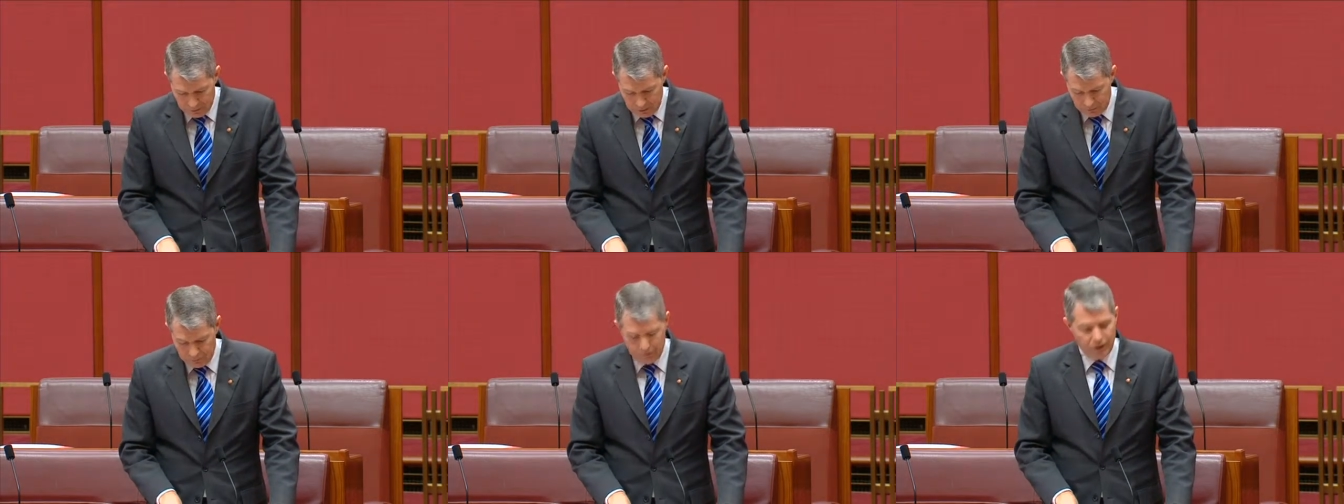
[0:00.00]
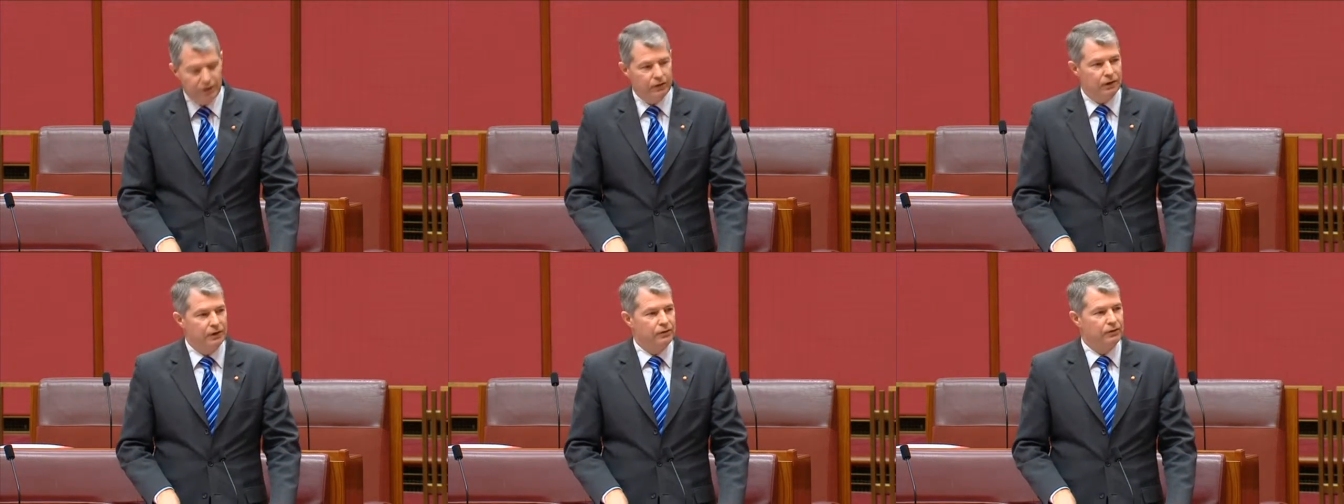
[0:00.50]
and
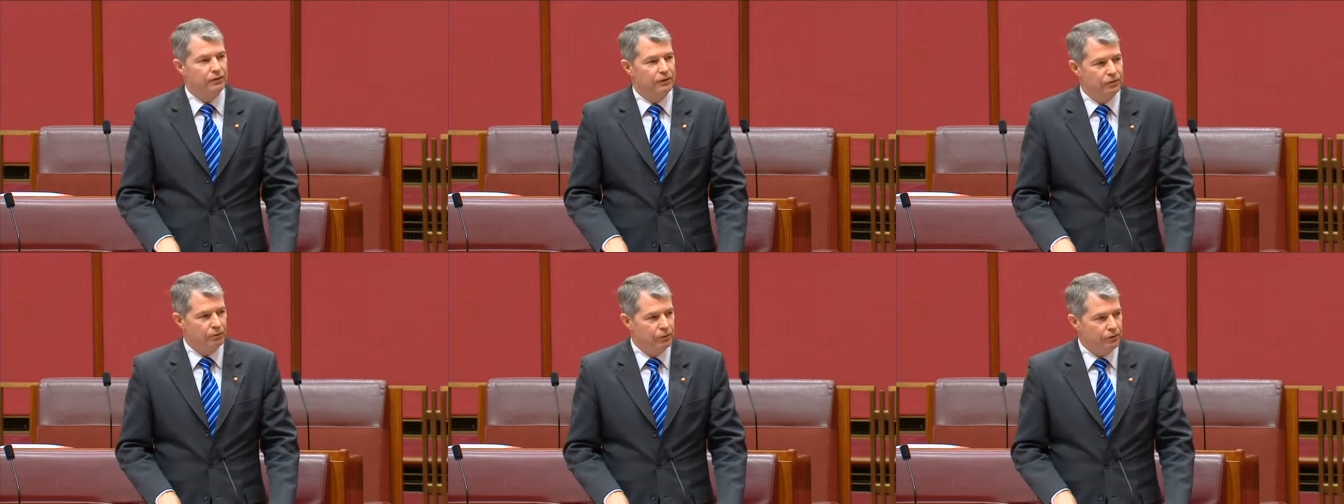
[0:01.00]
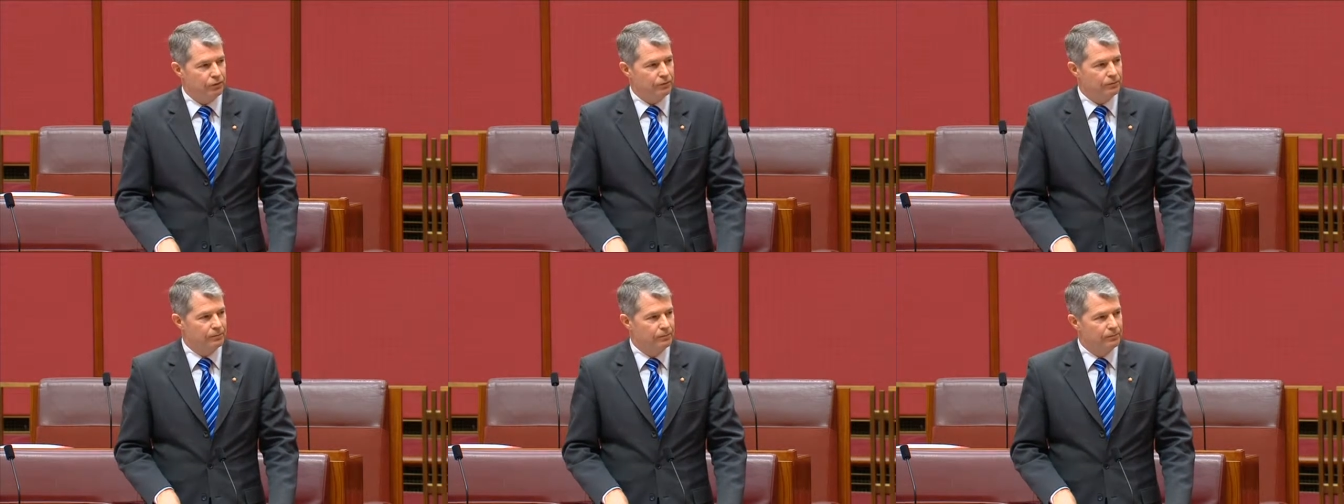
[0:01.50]
finalise a
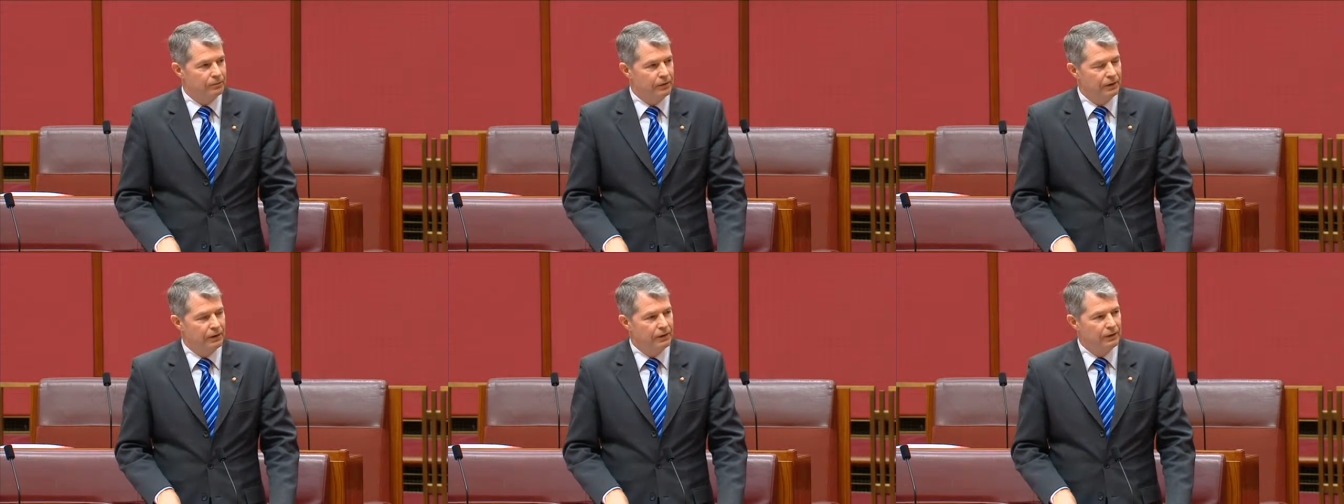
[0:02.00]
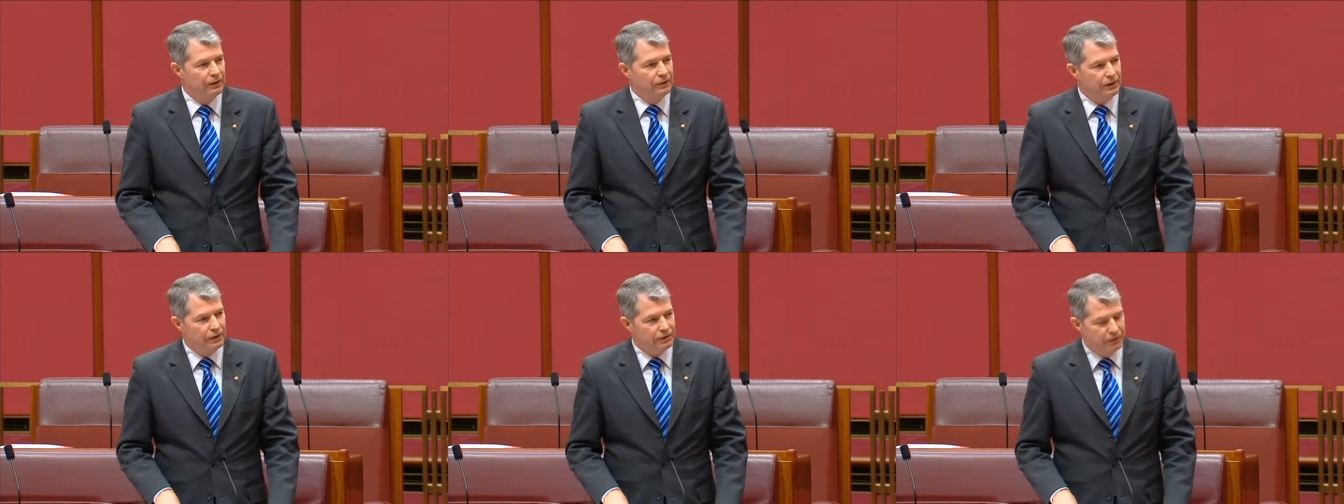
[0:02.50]
submission.
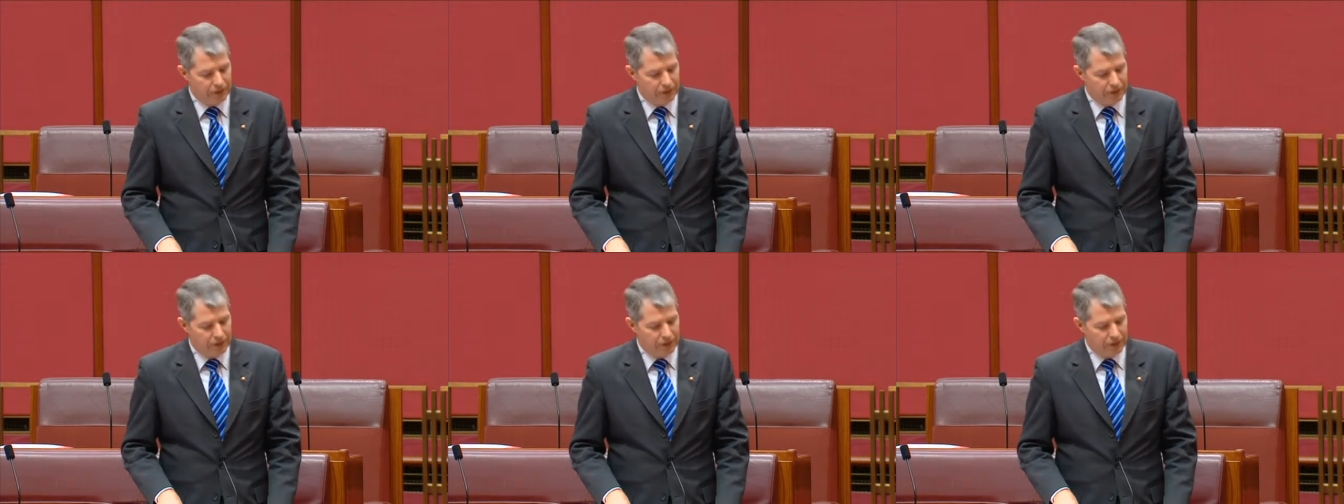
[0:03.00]
Now,